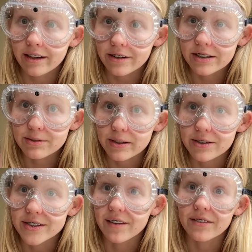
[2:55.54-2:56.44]
here is
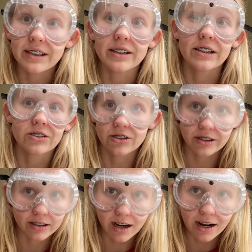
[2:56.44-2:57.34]
what you definitely
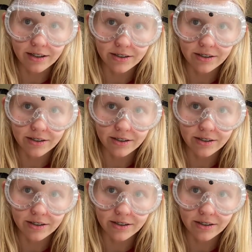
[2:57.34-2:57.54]
should not